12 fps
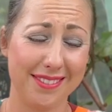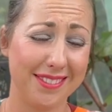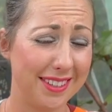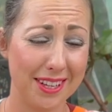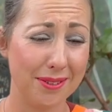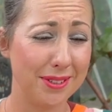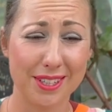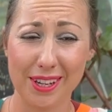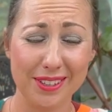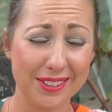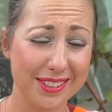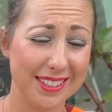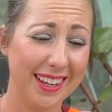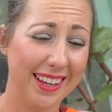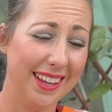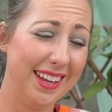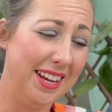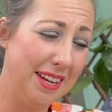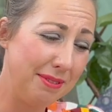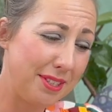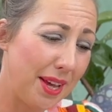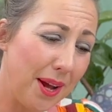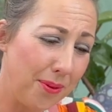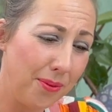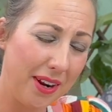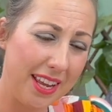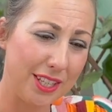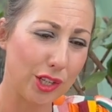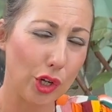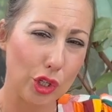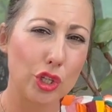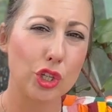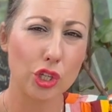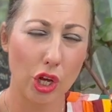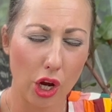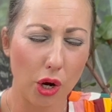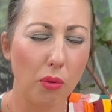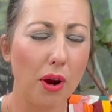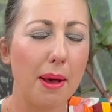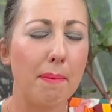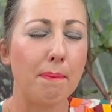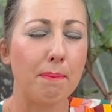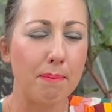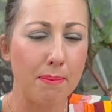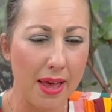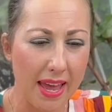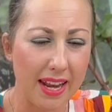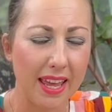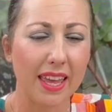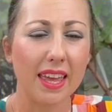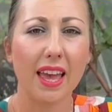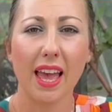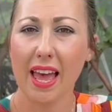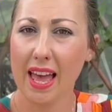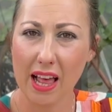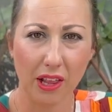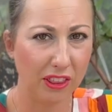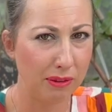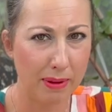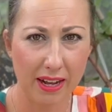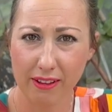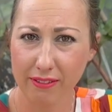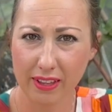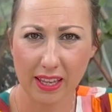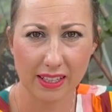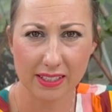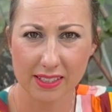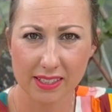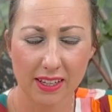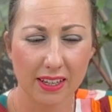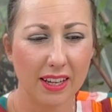used on us. So it's got so many health benefits,